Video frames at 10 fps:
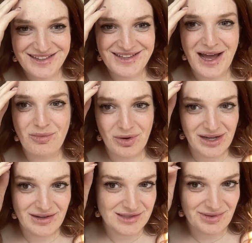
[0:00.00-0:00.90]
I'm
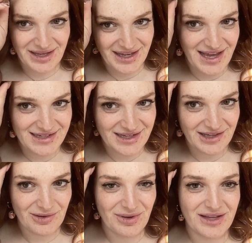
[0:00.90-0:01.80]
working on something and I can't tell
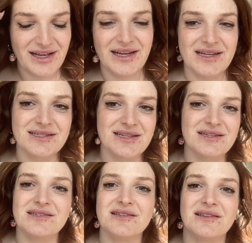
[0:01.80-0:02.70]
you what it
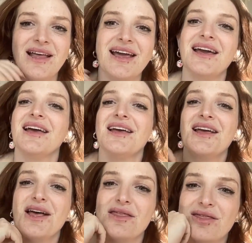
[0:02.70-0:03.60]
is like
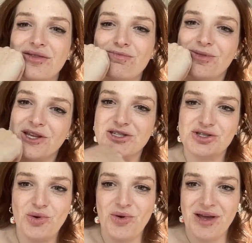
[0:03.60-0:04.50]
the
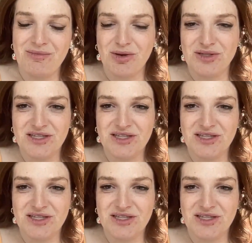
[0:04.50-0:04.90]
story most of